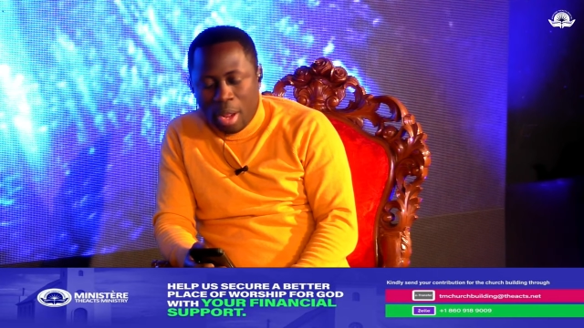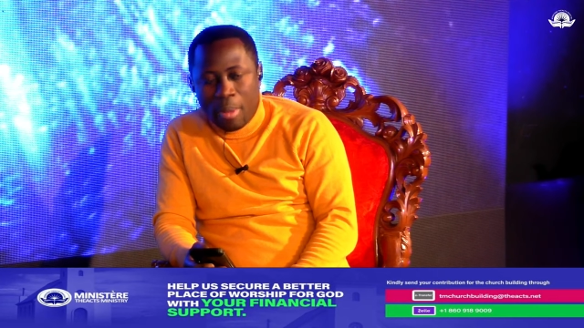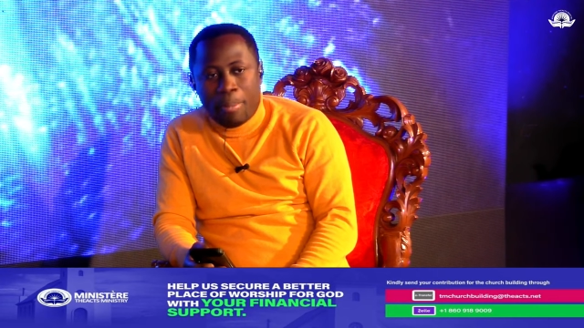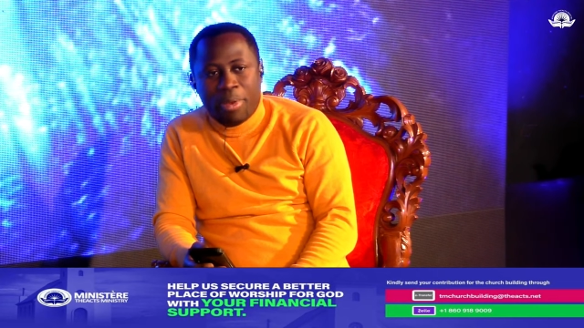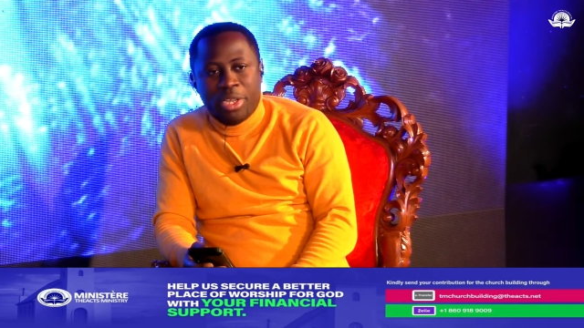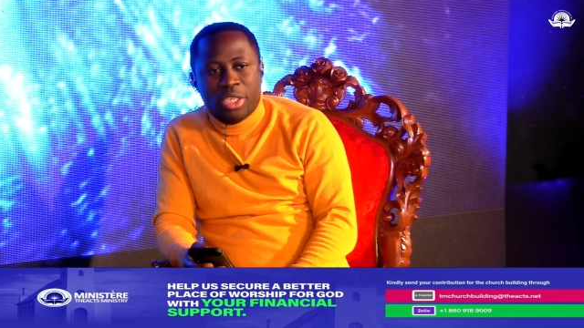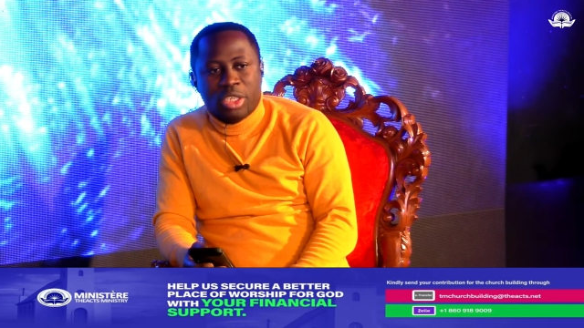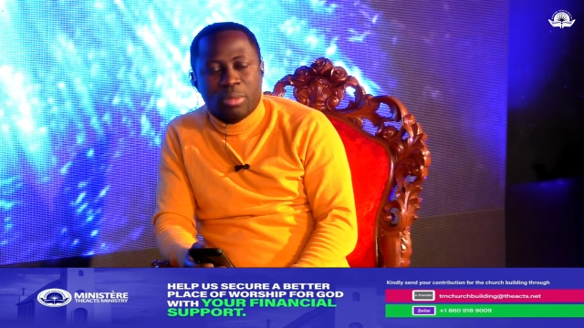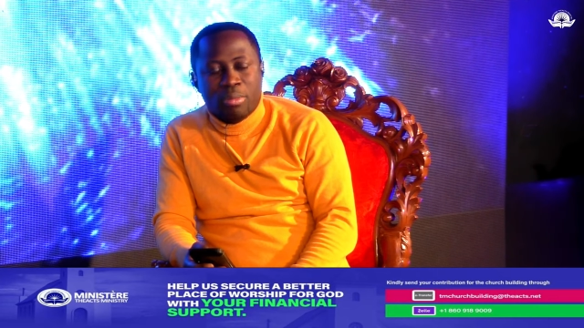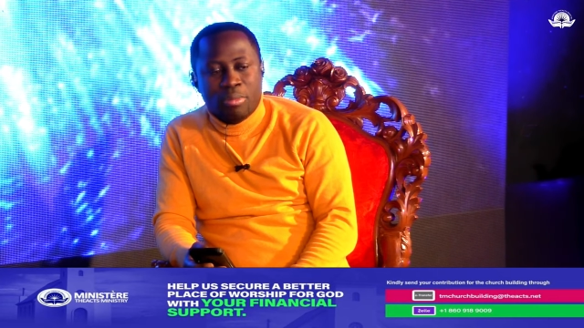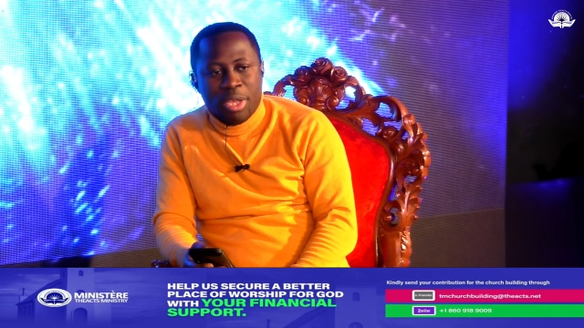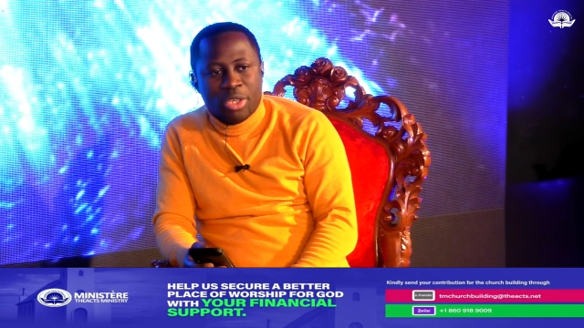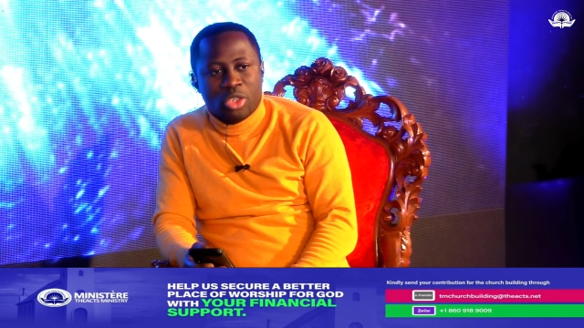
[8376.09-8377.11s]
Please
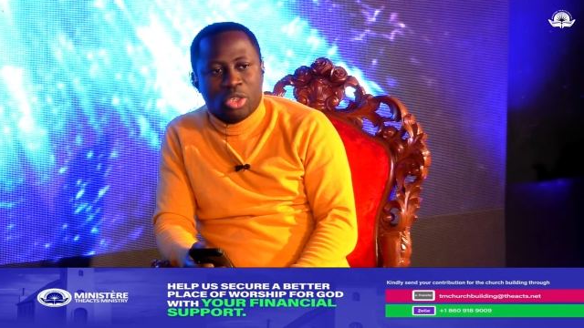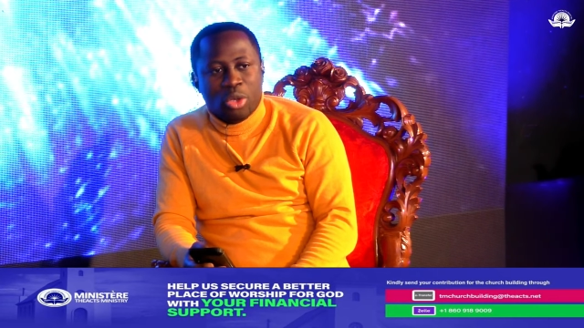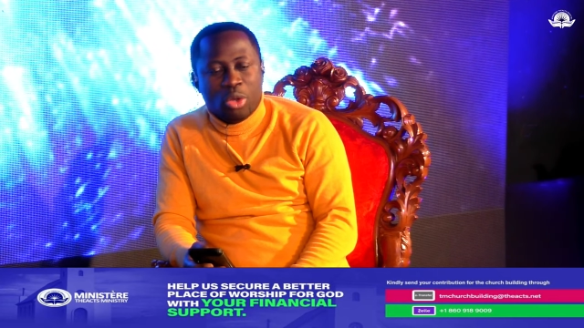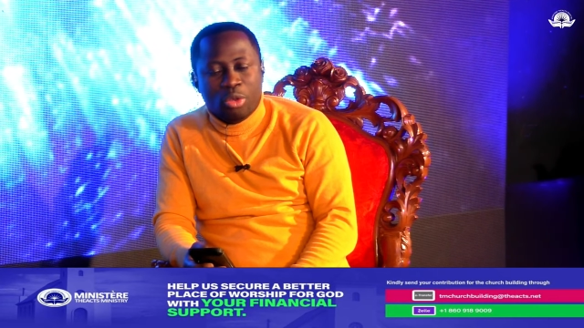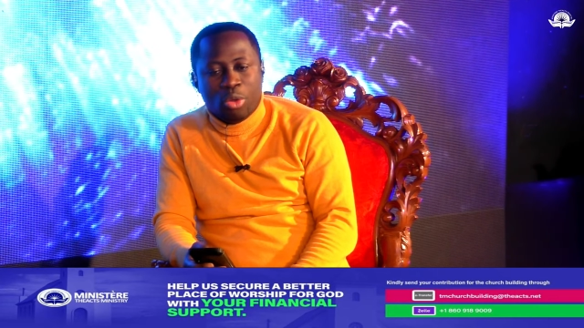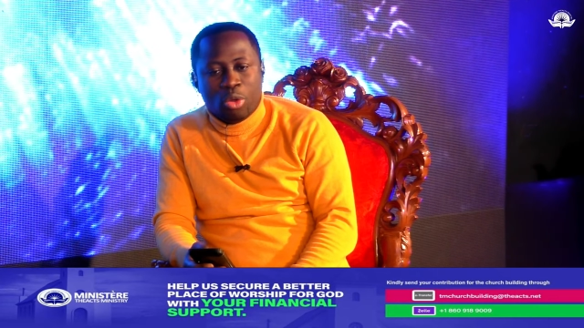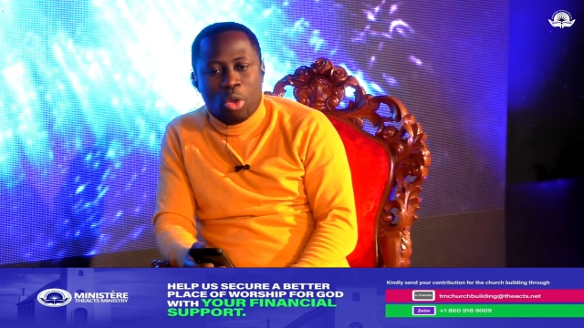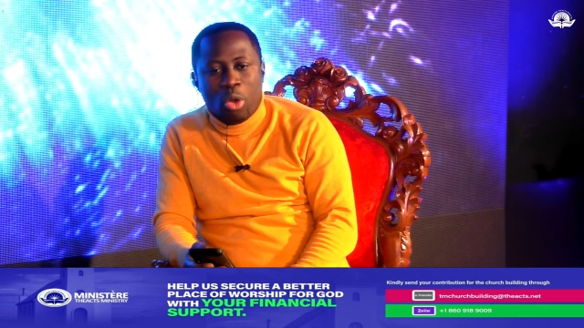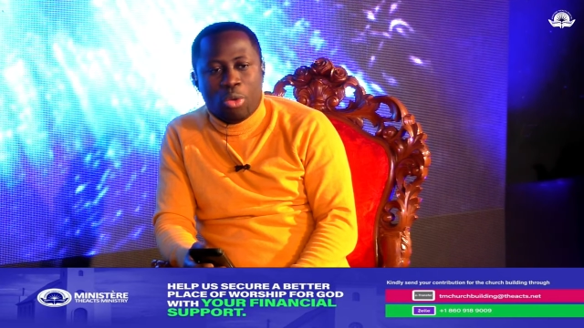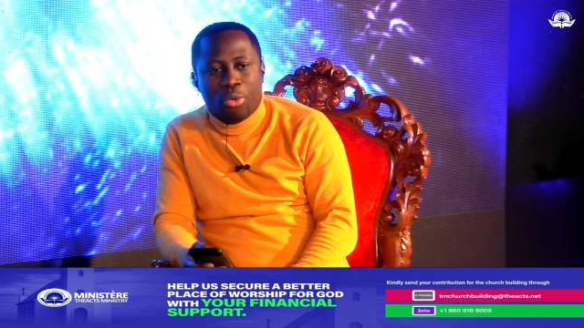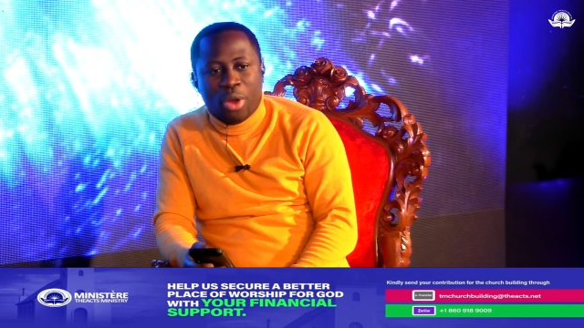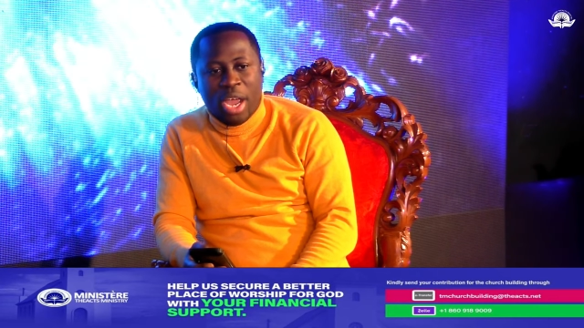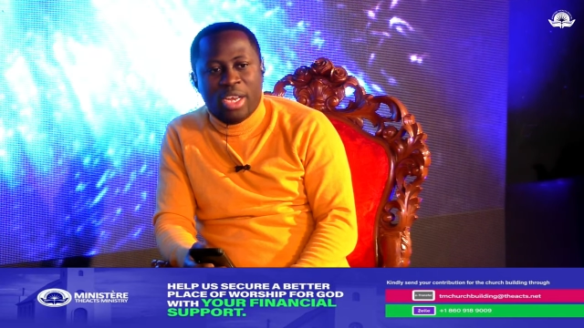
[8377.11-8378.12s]
make sure you call
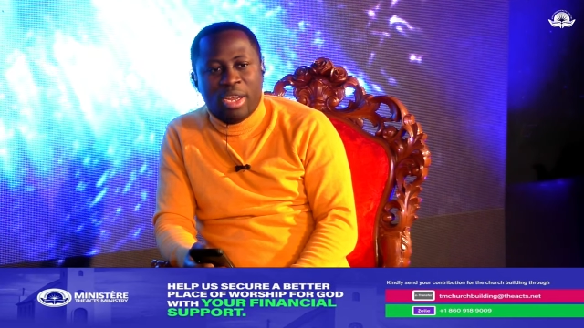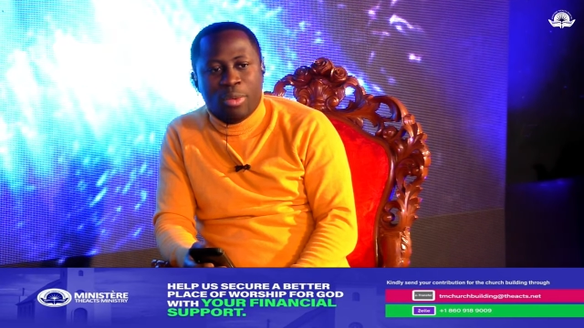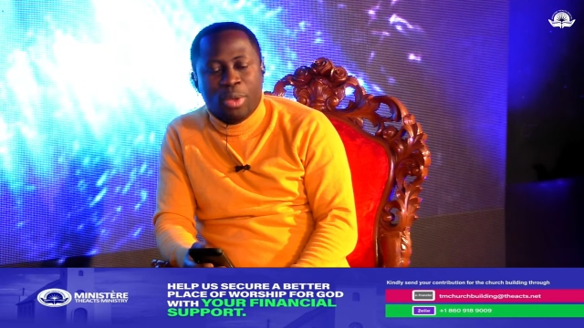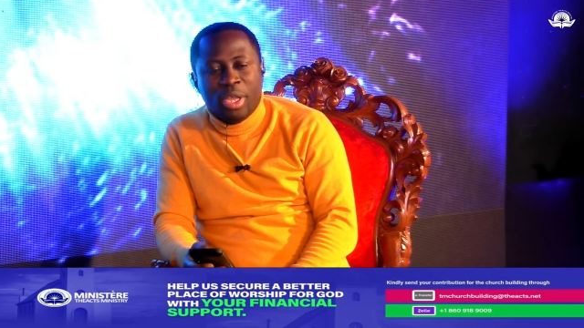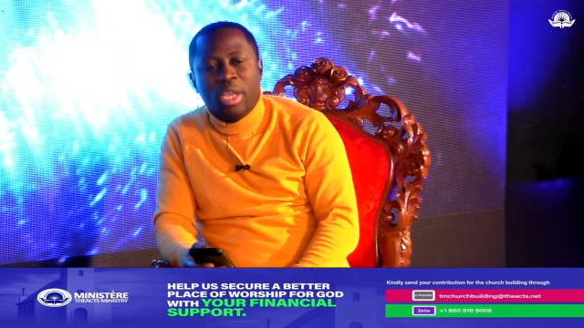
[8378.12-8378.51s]
right away.